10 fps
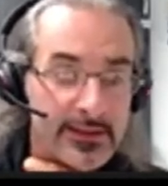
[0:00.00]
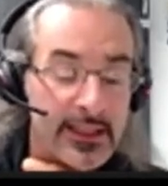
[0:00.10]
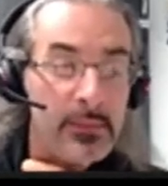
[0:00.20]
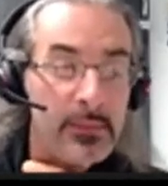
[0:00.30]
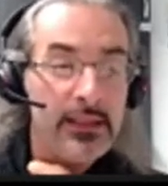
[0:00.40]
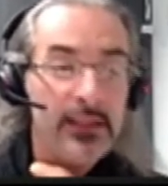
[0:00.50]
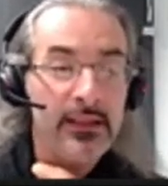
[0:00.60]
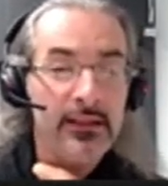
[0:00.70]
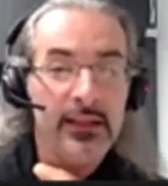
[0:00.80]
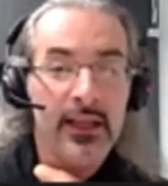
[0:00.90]

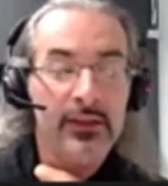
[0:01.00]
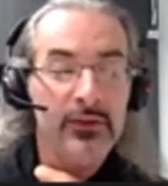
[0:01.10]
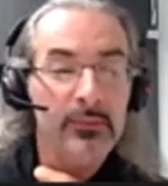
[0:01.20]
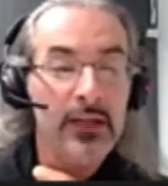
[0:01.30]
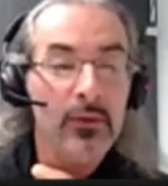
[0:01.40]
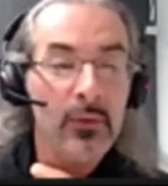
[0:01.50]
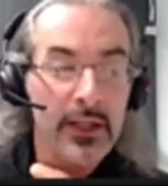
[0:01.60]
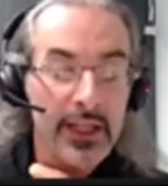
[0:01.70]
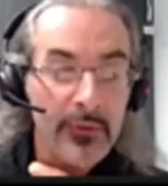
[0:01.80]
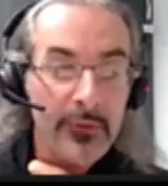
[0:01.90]
Subleading, they had to be
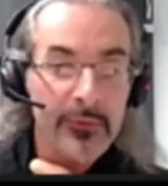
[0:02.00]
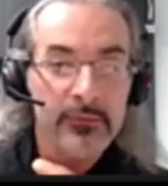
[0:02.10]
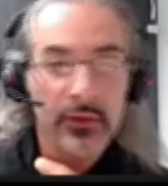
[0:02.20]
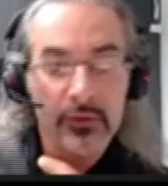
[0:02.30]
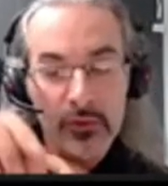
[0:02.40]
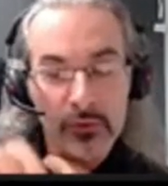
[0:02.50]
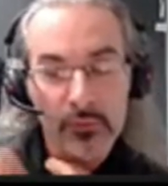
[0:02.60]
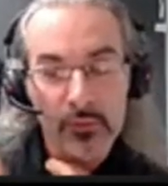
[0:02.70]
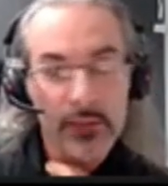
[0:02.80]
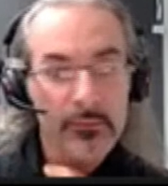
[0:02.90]
one off because it was
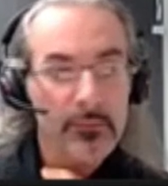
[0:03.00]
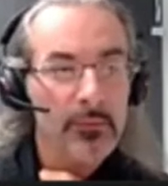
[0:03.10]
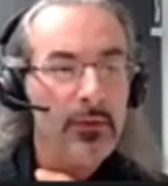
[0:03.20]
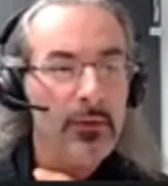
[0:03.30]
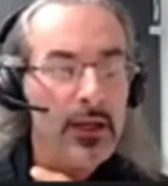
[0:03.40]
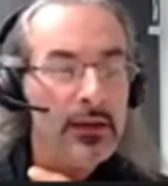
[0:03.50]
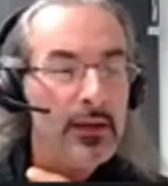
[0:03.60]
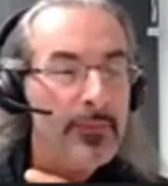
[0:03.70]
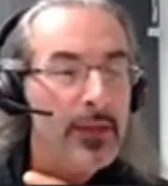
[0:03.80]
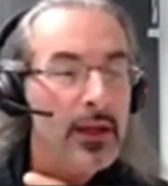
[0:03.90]
one by
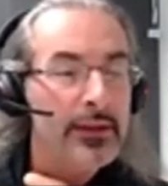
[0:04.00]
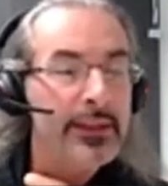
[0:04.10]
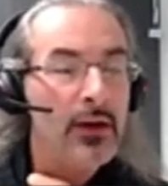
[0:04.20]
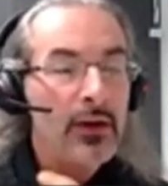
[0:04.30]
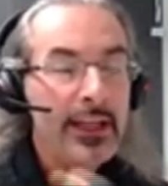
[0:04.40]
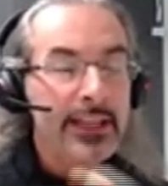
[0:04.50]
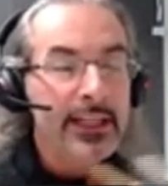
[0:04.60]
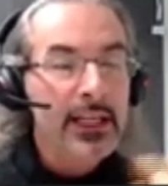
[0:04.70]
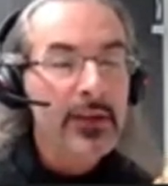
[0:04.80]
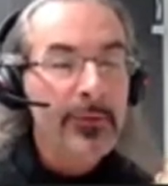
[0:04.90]
one. Now,
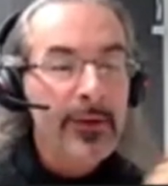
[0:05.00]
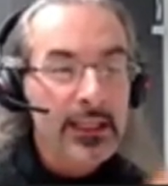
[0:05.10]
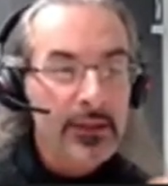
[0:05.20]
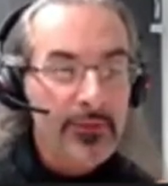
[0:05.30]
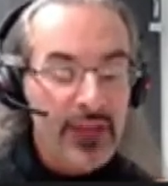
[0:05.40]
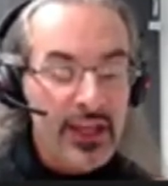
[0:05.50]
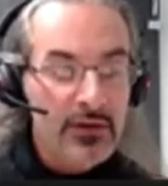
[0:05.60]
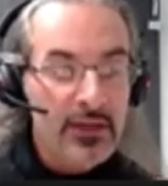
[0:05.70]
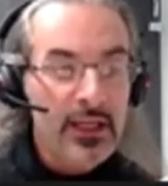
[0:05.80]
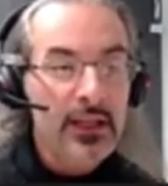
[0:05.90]
in our effective
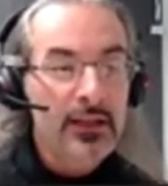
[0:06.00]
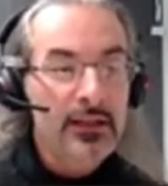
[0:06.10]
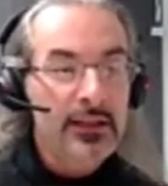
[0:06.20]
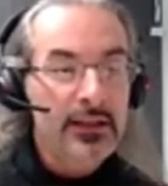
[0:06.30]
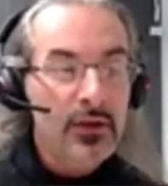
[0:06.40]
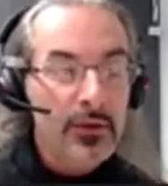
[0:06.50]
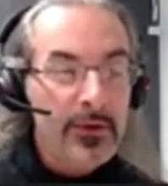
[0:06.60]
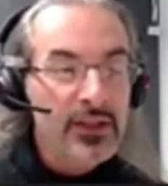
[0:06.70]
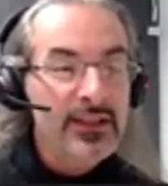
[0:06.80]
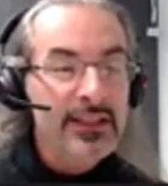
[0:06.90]
theory, the
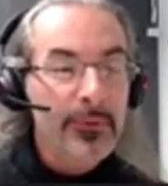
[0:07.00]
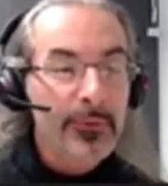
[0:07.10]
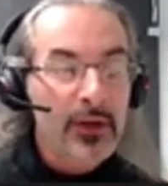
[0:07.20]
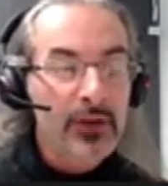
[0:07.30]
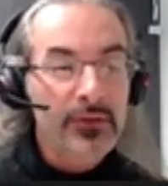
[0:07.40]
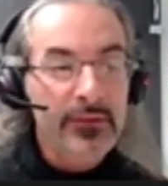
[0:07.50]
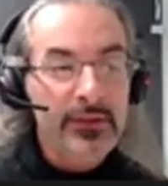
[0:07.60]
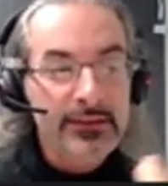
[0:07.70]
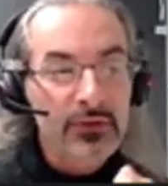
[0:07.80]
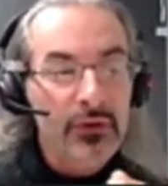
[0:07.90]
coefficients in front of
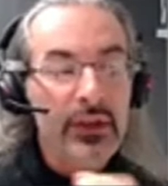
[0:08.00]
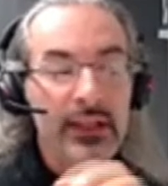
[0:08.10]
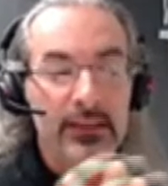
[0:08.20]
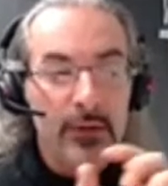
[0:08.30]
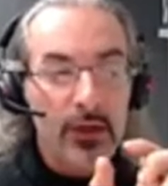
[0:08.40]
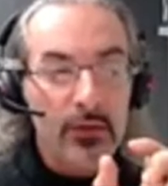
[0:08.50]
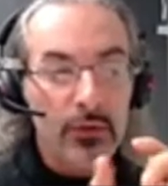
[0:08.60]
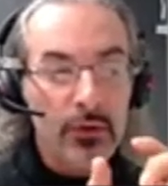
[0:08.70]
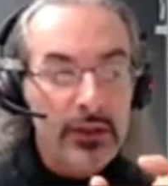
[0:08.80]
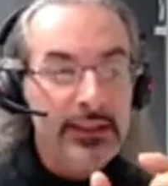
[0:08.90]
these two things we
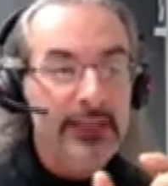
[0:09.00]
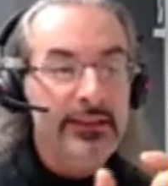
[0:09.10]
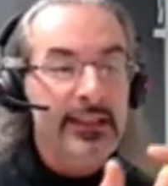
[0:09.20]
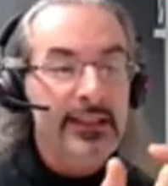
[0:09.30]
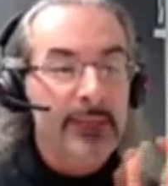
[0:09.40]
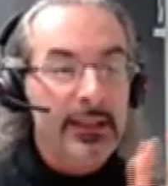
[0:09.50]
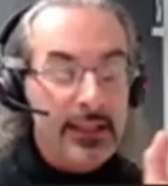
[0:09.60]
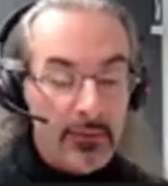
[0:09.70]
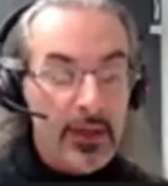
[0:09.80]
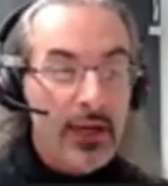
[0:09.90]
could not access, but
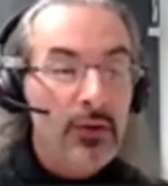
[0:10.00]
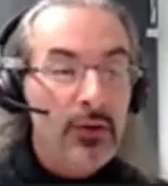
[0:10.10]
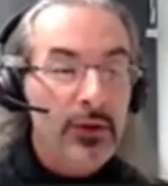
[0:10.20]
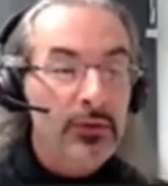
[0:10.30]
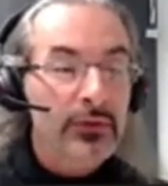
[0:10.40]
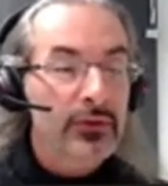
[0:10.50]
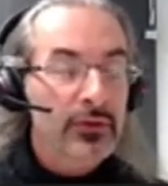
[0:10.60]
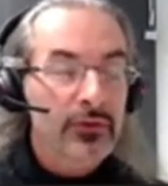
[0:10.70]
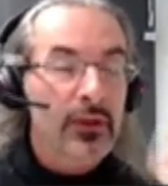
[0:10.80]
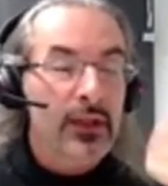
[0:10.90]
here we can compute.
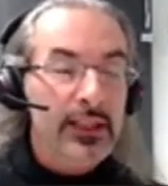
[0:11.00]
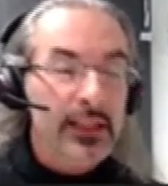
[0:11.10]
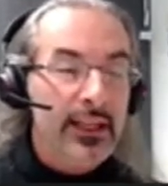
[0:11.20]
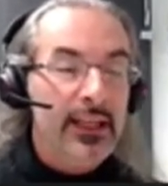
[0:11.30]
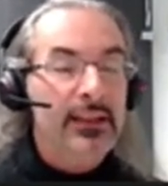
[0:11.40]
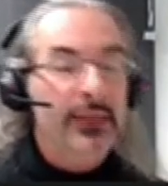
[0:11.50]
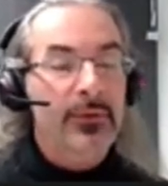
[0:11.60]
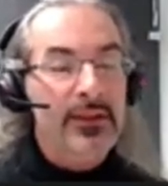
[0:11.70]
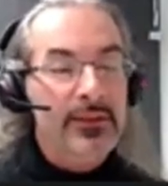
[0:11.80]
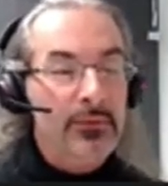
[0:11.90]
So a leading n, the
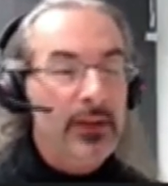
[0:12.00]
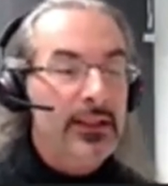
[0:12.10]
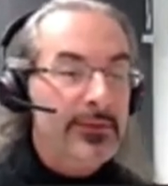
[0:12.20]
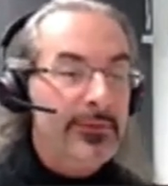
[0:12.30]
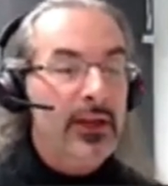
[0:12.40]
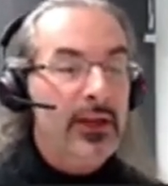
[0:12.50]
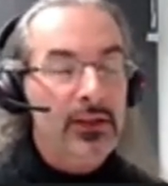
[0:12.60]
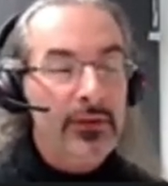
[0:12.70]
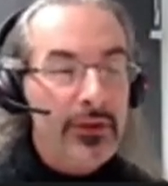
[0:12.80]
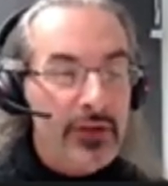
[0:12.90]
first one is
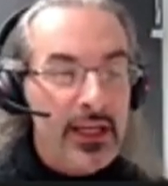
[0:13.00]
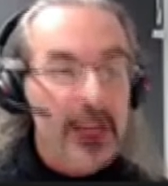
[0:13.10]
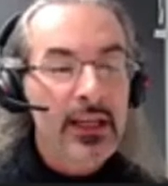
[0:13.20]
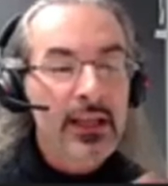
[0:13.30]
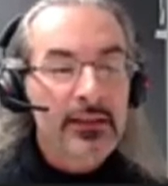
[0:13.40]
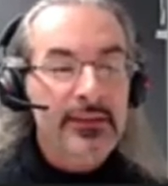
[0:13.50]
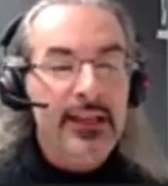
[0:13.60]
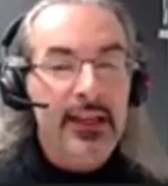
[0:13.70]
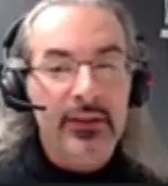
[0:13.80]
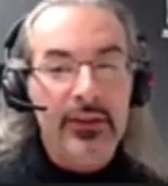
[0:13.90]
4n over 3, the
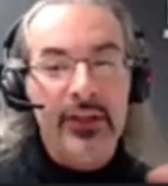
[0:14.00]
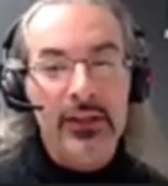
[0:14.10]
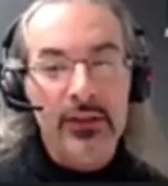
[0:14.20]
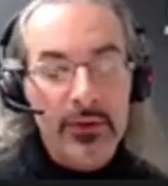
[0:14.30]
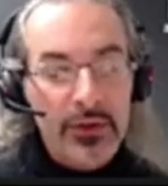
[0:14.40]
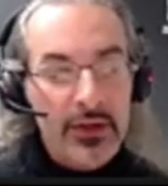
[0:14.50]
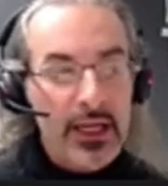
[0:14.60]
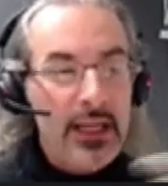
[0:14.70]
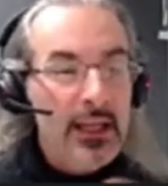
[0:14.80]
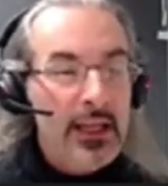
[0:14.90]
second is n over
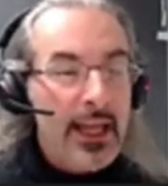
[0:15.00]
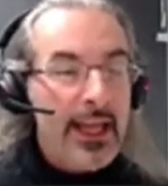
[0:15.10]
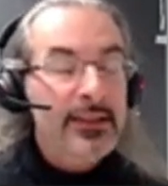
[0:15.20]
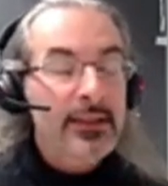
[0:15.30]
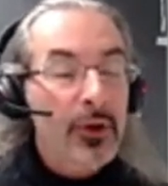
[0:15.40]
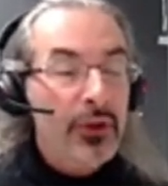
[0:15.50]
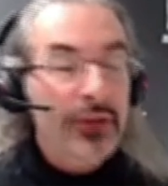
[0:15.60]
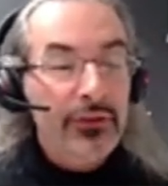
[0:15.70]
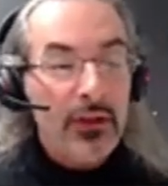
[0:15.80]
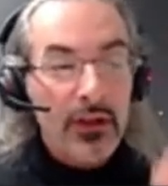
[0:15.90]
3, and so forth
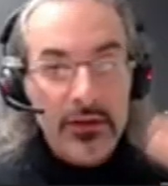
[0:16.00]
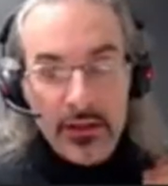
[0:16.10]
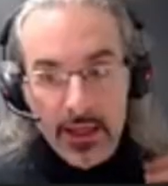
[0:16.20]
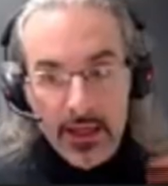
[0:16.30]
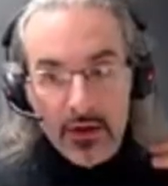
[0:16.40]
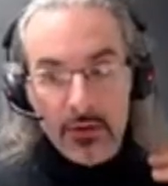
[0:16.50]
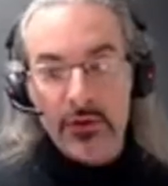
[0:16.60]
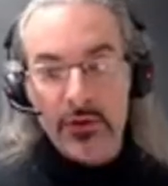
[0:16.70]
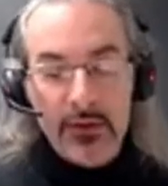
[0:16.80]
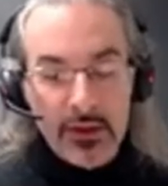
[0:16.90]
and so on. I can
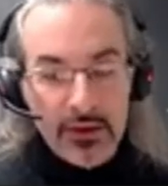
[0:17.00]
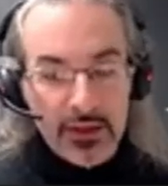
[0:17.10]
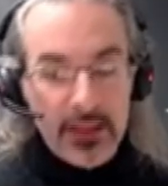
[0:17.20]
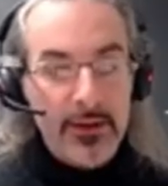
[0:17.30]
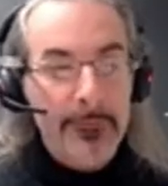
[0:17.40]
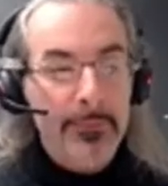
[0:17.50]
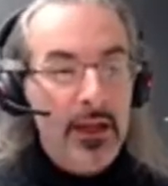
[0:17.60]
compute everything.